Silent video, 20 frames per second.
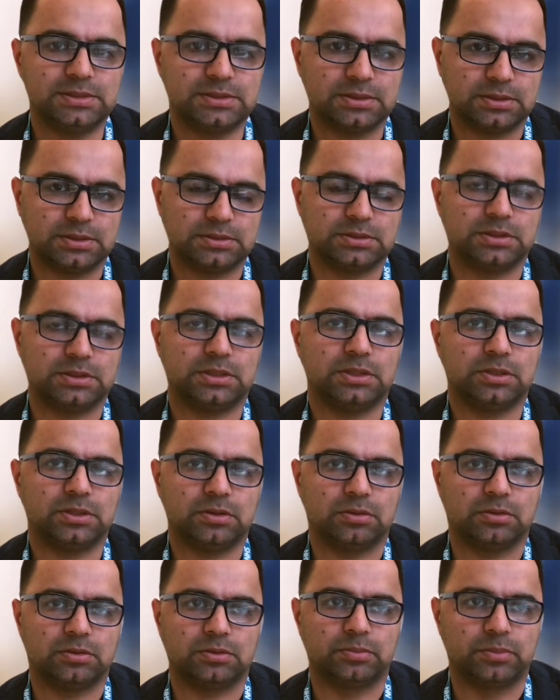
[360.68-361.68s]
surgery
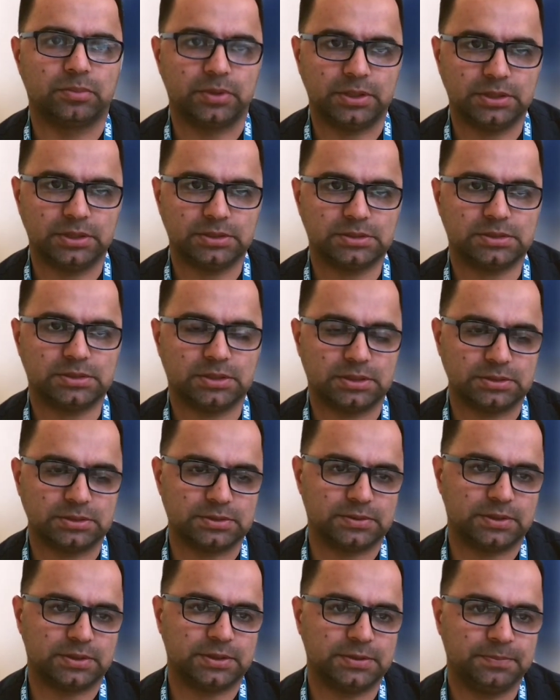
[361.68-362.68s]
or brain
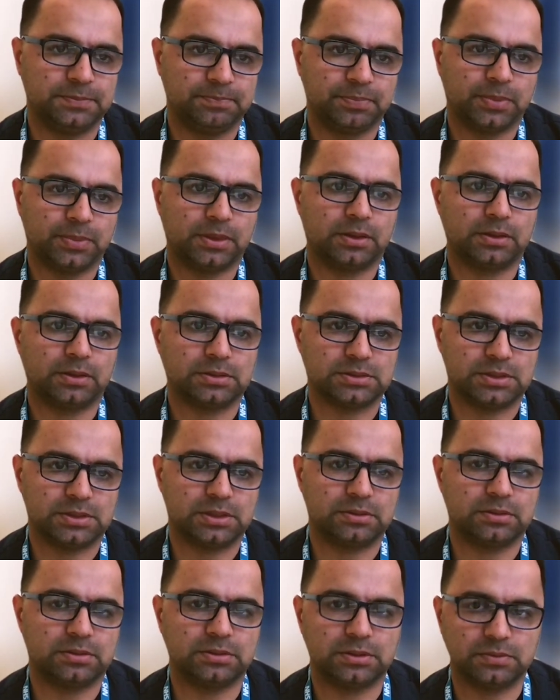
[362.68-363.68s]
surgery,
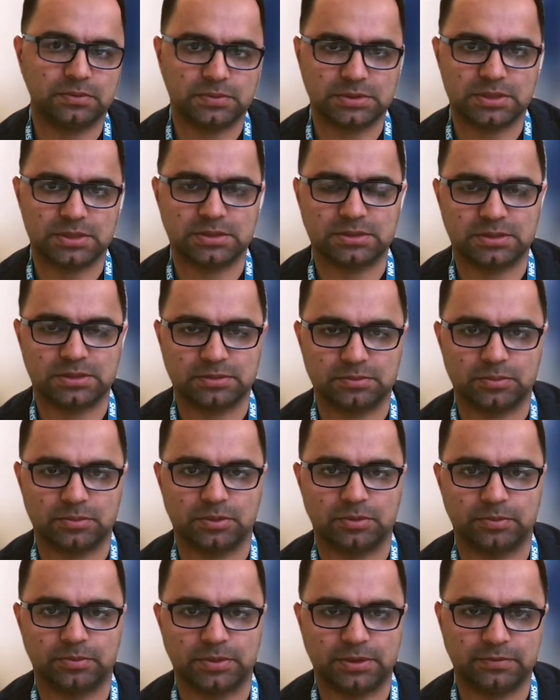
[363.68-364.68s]
central nervous system
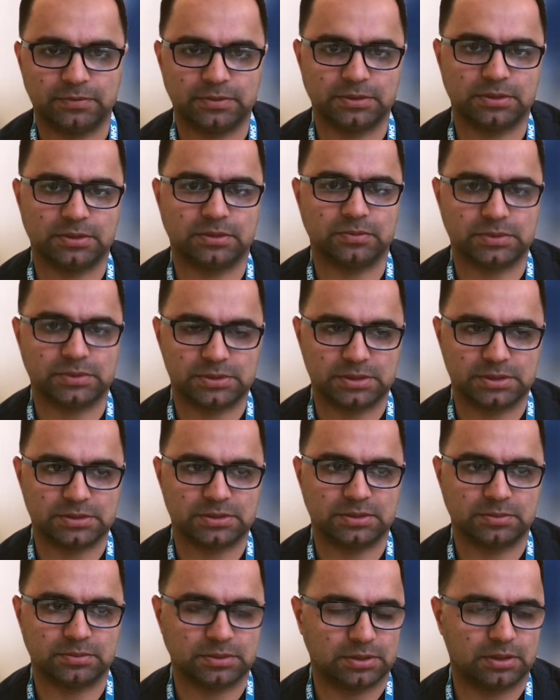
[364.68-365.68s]
or peripheral nervous
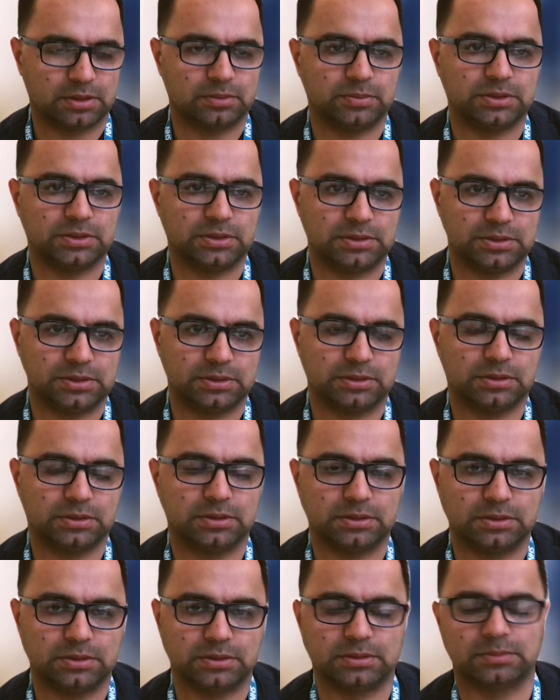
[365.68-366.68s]
system, I mean
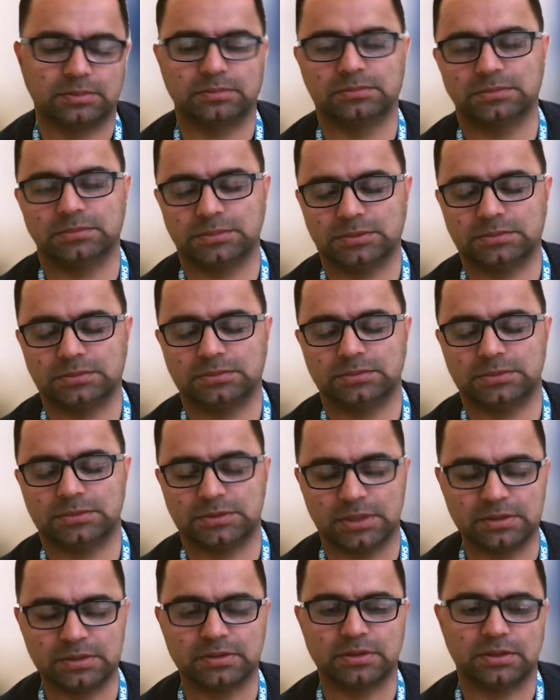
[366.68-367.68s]
the
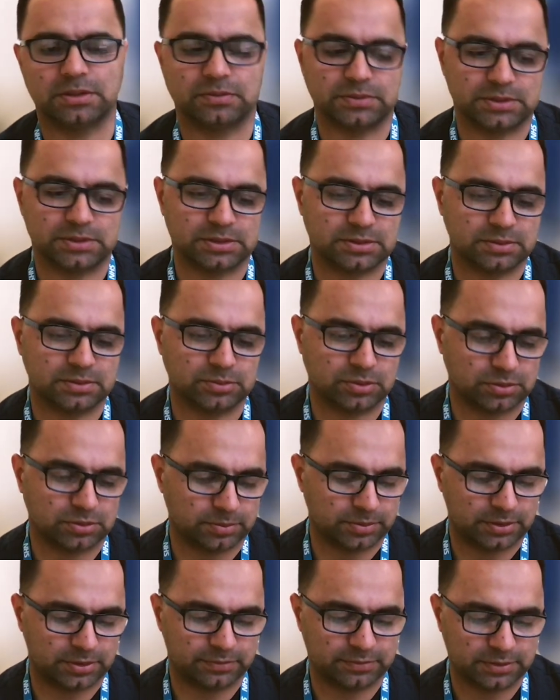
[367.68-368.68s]
central nervous system, not
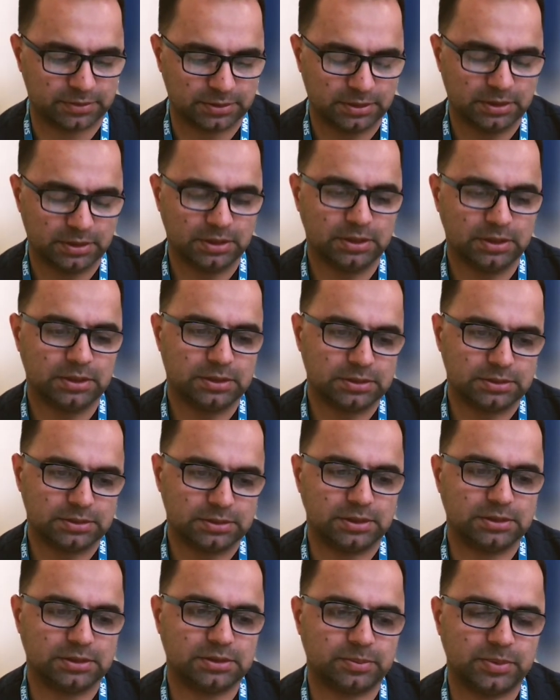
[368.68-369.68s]
peripheral,
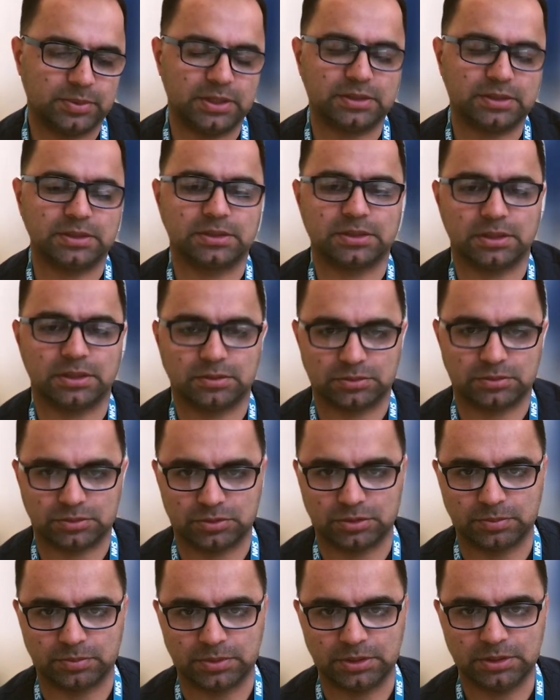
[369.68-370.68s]
then the platelet count
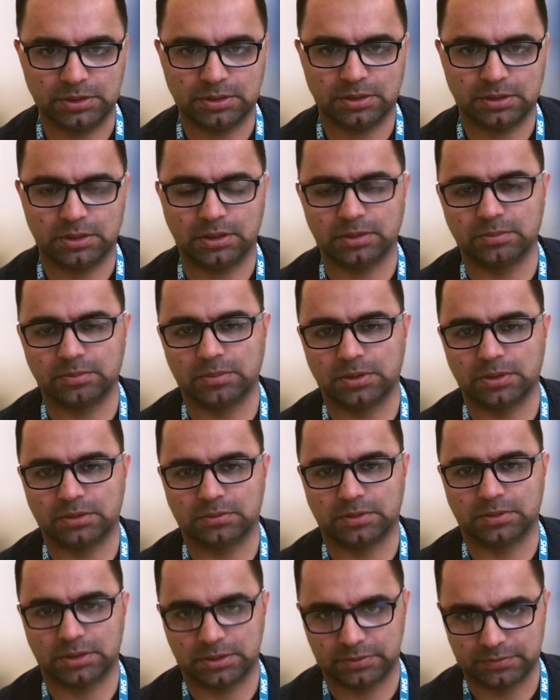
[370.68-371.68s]
should be above
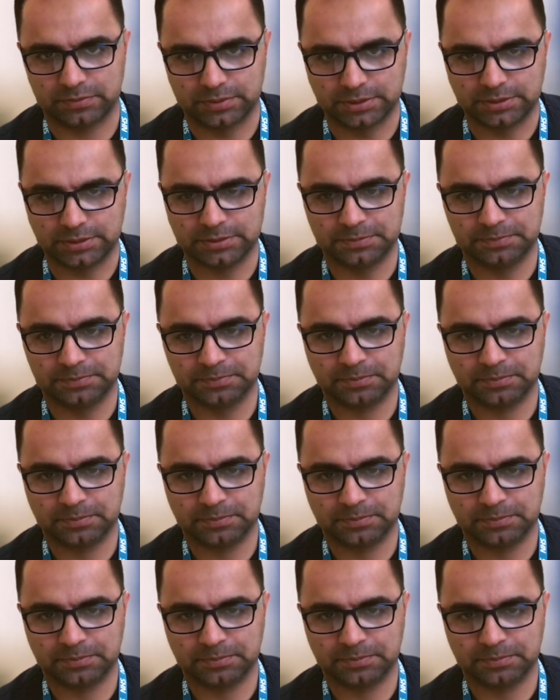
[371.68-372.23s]
100.